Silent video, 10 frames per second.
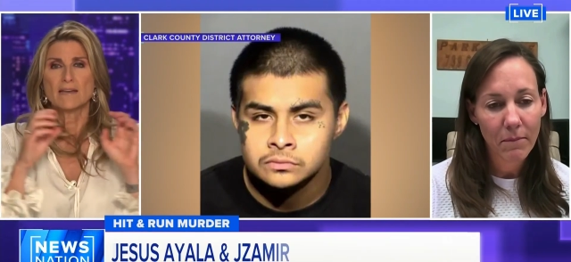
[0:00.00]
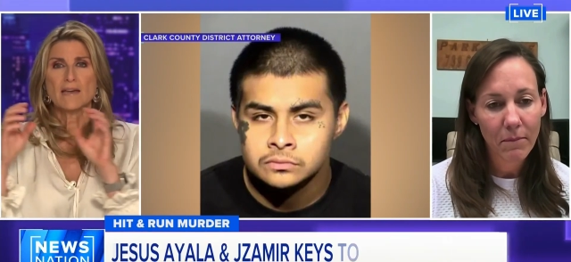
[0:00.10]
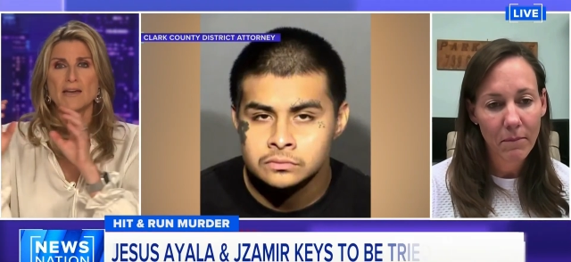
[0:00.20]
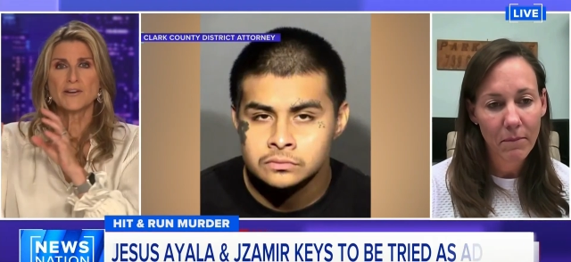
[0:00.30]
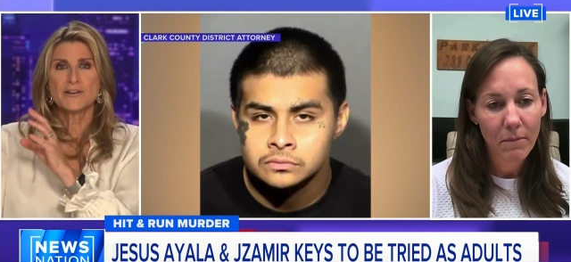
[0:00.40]

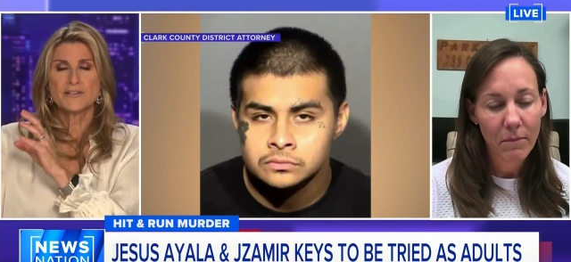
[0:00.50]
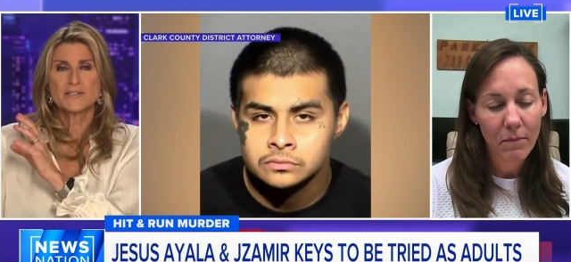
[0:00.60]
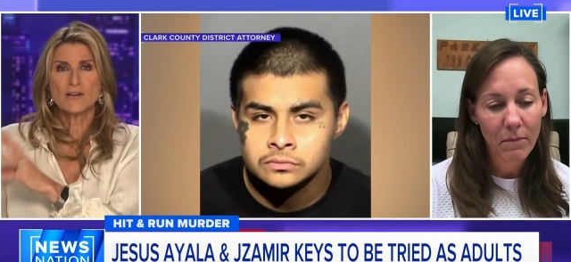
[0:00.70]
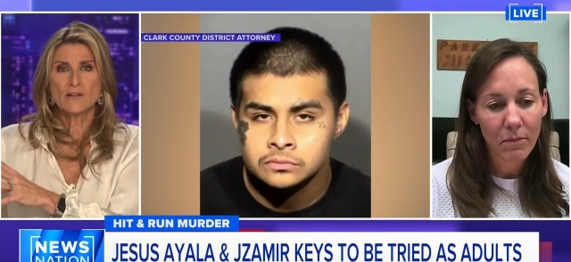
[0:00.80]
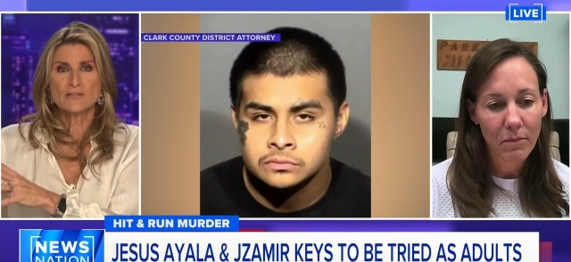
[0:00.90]
Speaker 1: and an
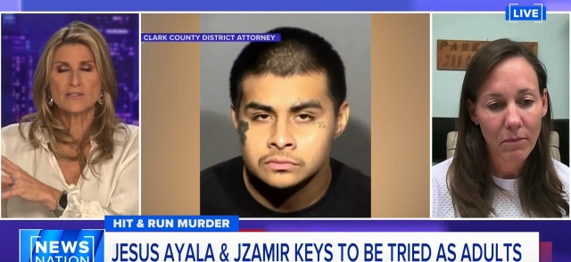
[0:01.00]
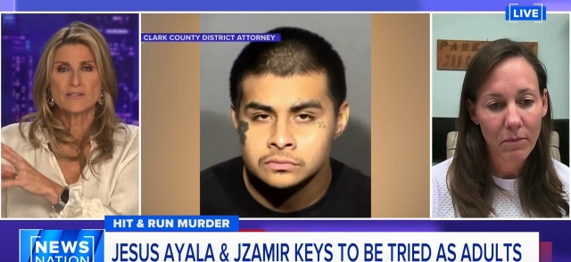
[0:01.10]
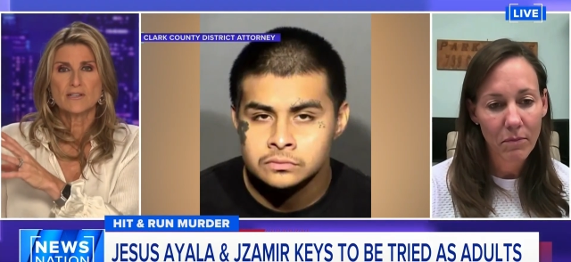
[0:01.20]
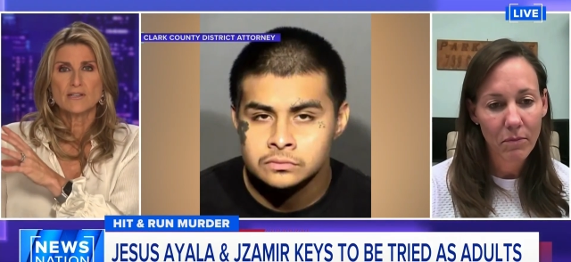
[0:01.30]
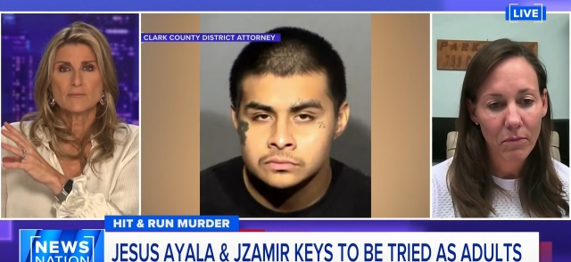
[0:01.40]
adult
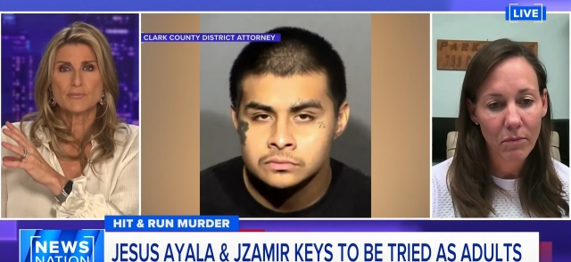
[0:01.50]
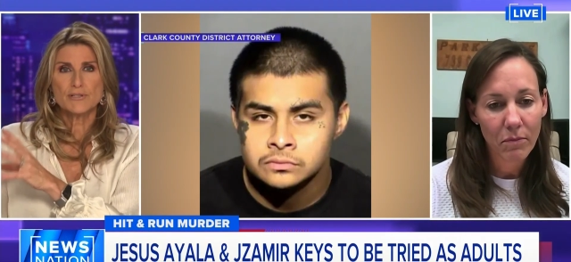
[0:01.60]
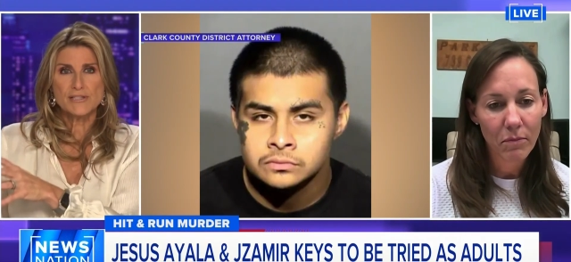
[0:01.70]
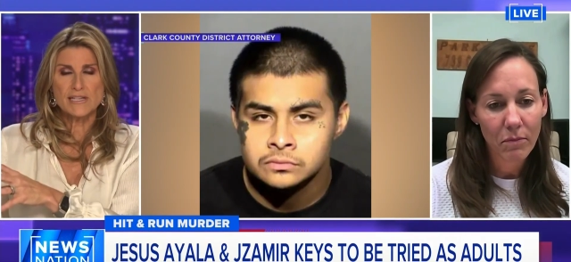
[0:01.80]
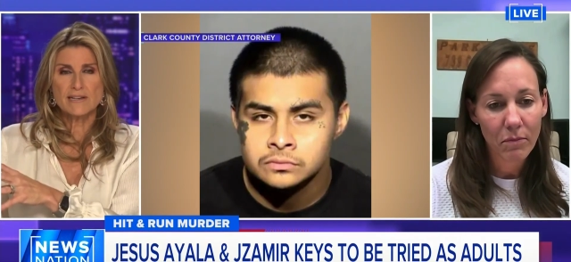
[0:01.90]

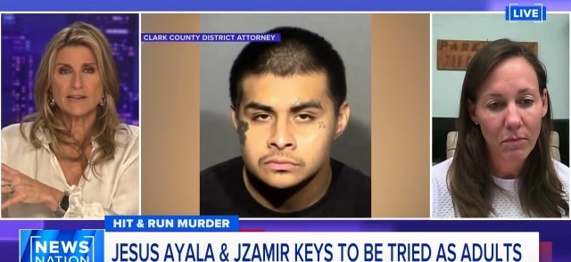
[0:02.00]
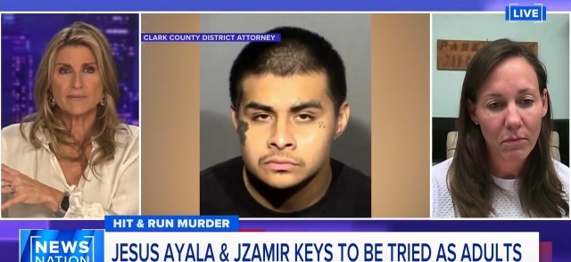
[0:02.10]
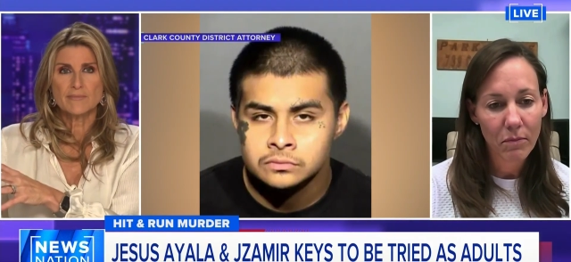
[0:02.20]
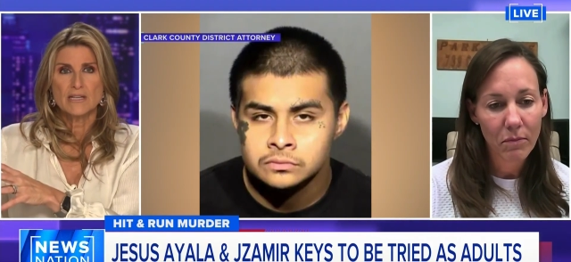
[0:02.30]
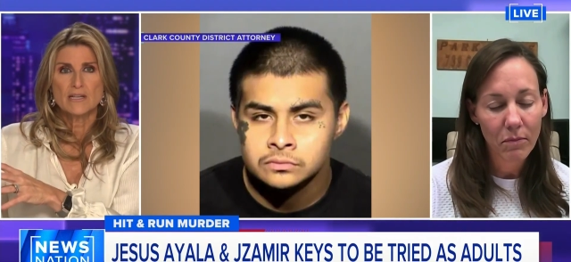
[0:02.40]
proceeding.
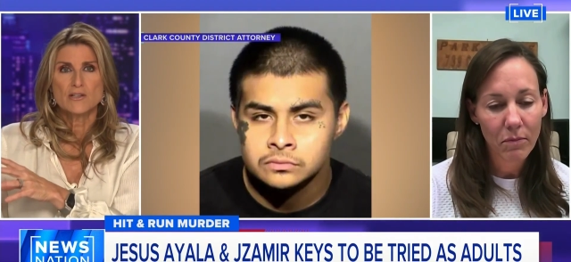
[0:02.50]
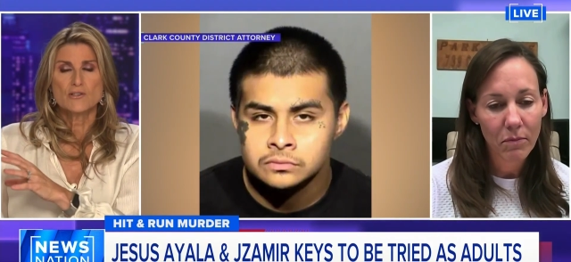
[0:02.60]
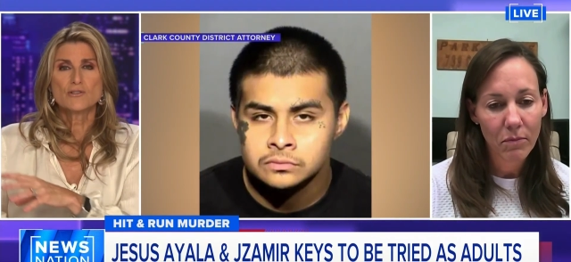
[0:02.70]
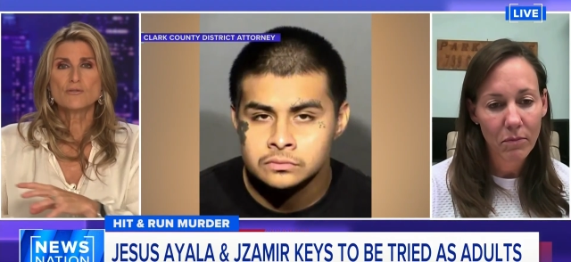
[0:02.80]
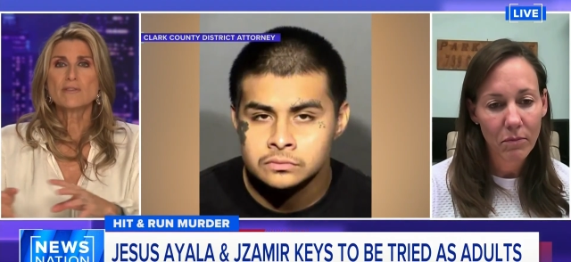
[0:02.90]

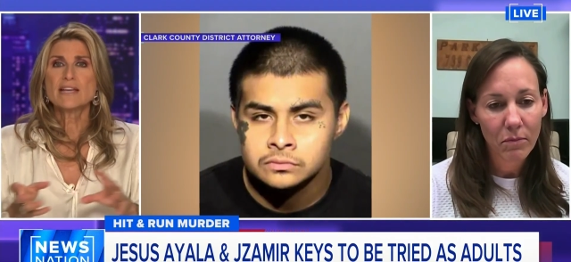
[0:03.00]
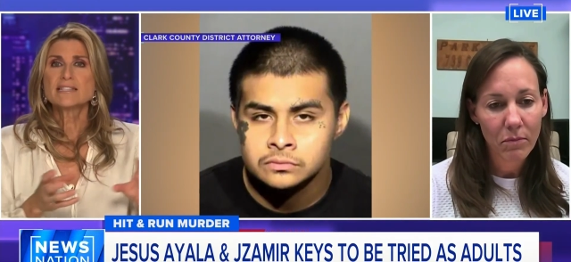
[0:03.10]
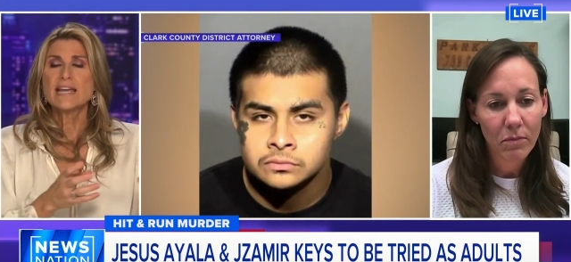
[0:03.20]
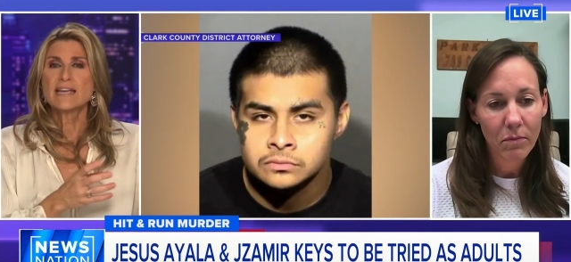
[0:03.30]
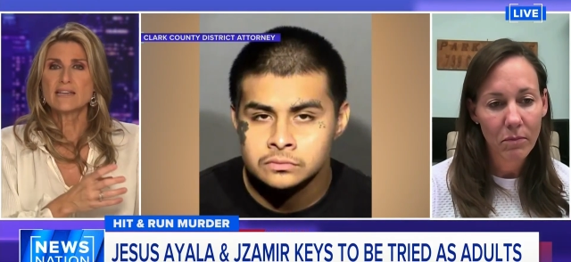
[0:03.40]
Do they
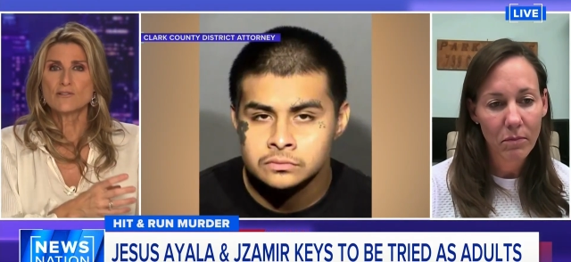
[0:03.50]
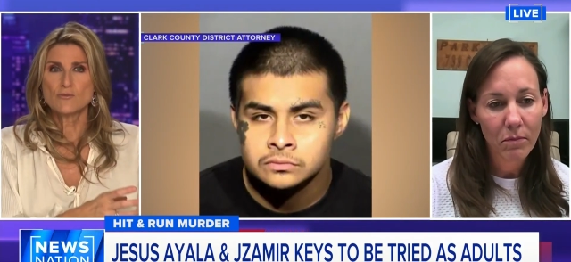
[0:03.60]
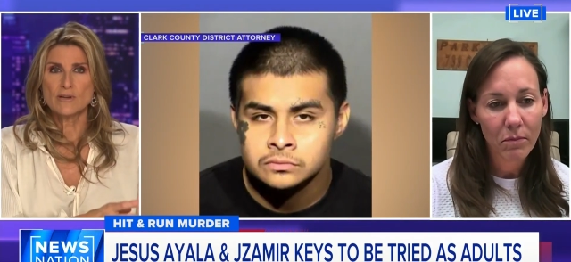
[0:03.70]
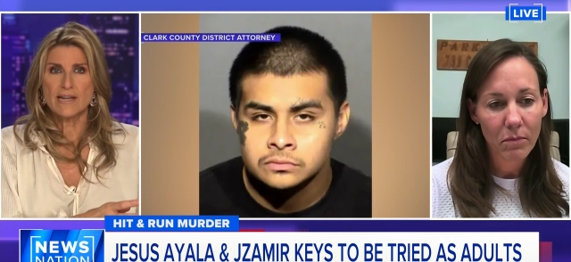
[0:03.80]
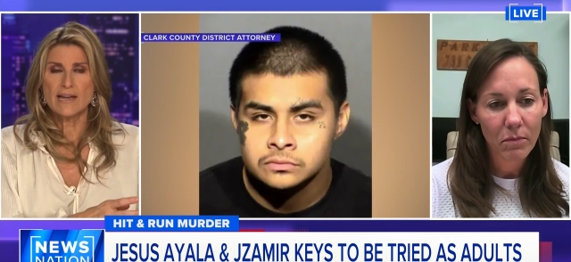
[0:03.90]
take into
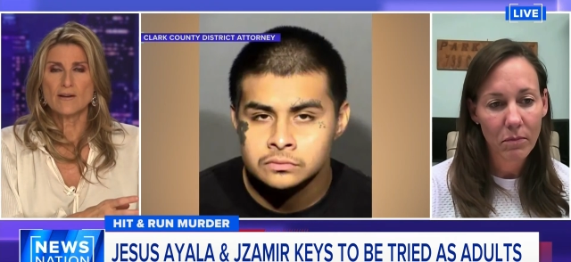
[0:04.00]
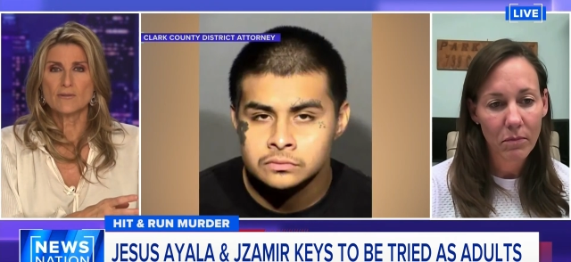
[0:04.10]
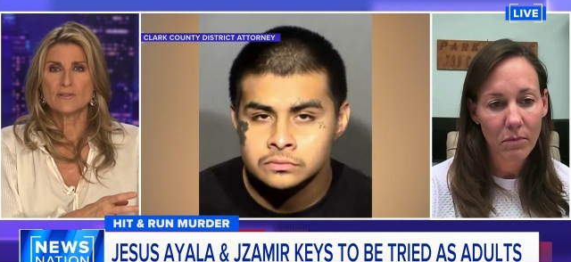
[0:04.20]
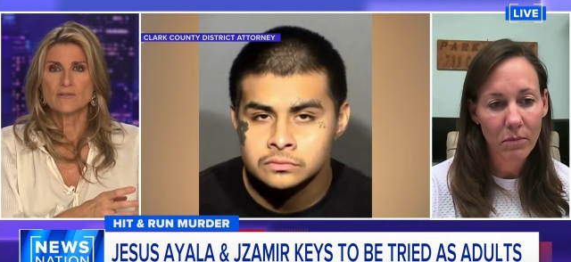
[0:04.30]
account